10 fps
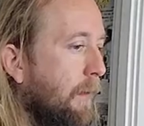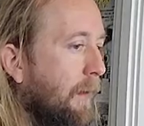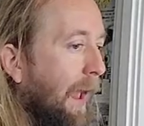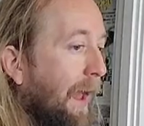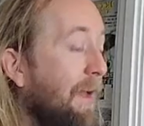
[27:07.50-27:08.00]

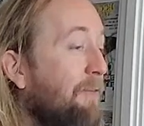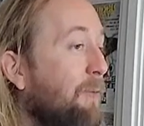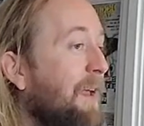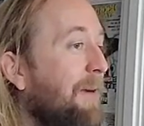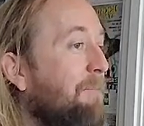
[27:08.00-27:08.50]
And if
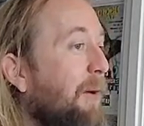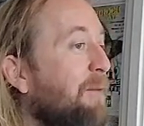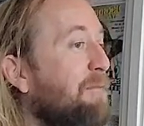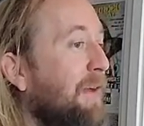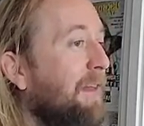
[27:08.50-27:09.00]
we can
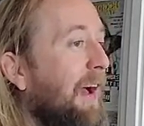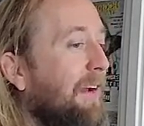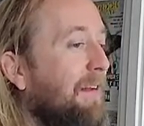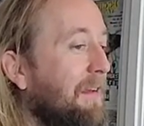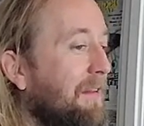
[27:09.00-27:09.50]
both play
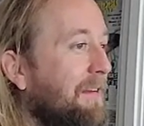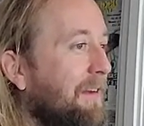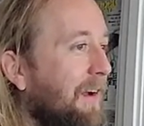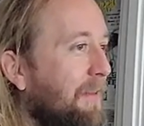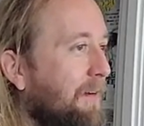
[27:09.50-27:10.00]
that cleanly
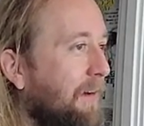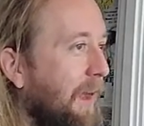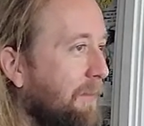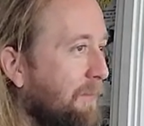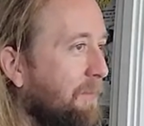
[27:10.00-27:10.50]
together
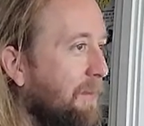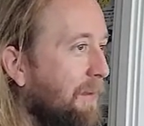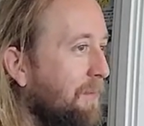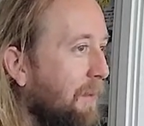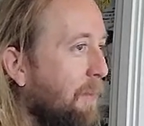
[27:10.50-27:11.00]
at those
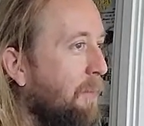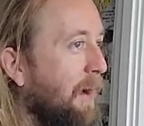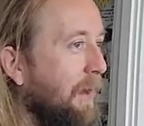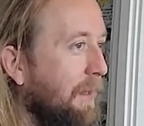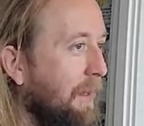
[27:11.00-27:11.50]
speeds, oh
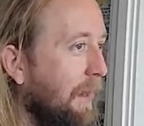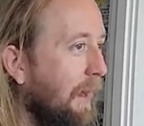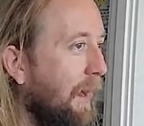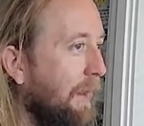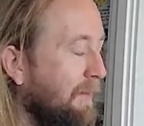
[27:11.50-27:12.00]
my
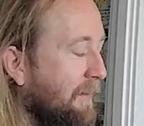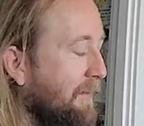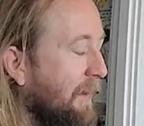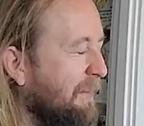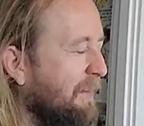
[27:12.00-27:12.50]
god, it's gonna
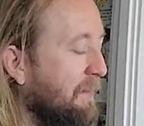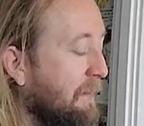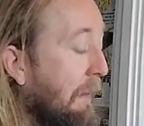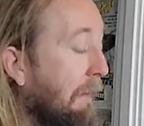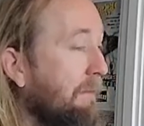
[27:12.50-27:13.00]
sound
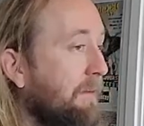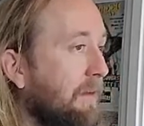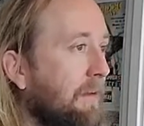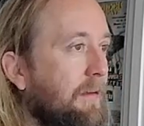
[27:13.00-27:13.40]
sexy.